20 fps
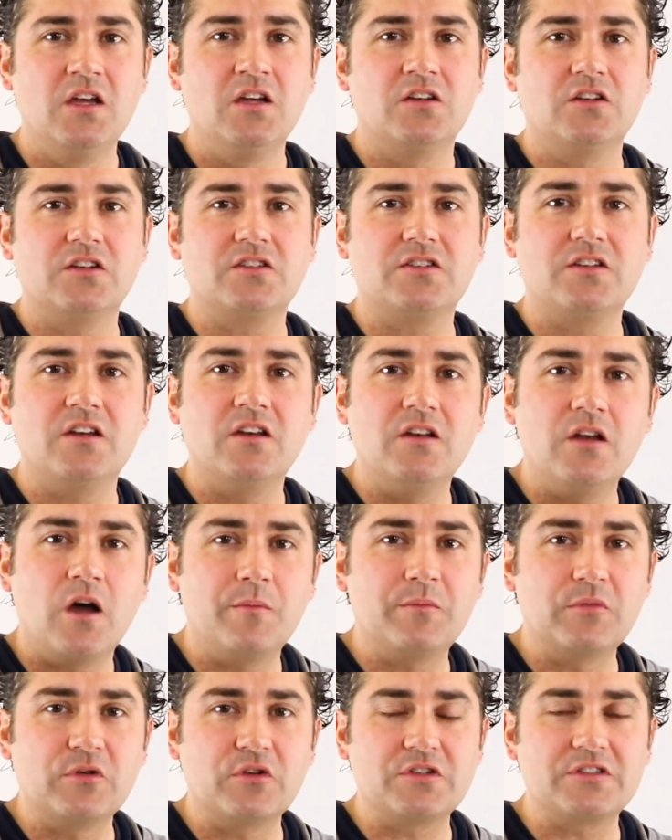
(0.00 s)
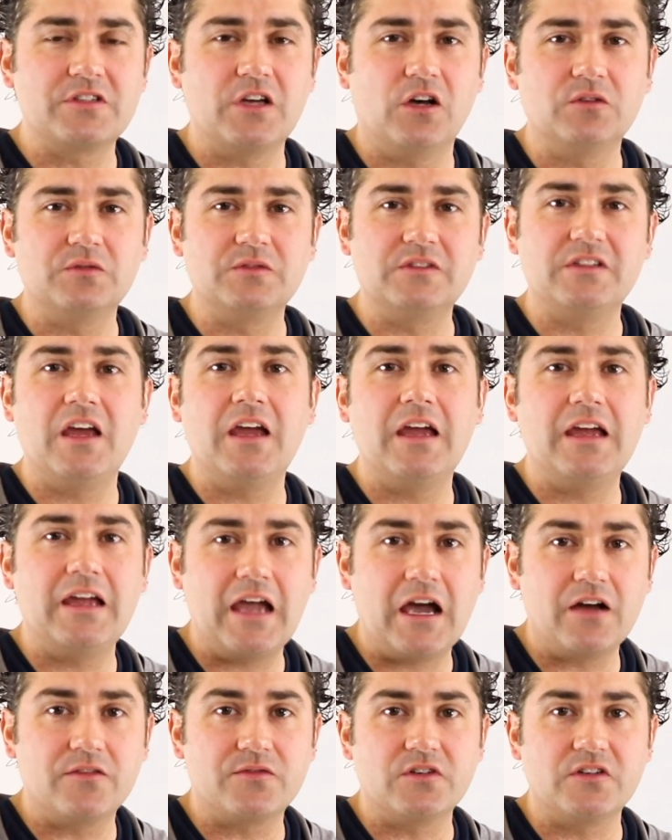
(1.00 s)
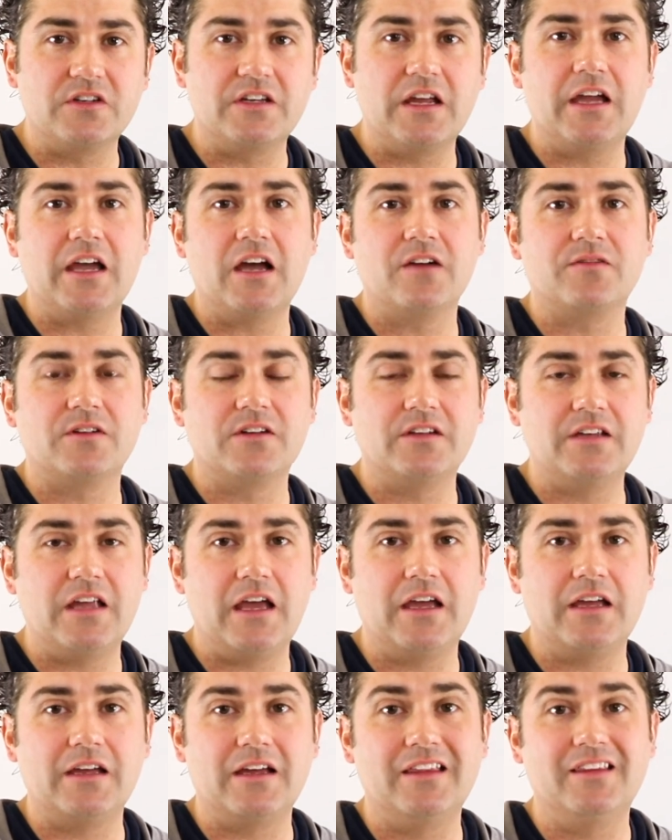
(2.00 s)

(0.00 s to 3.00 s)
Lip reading: just to numb yourself day after day after day.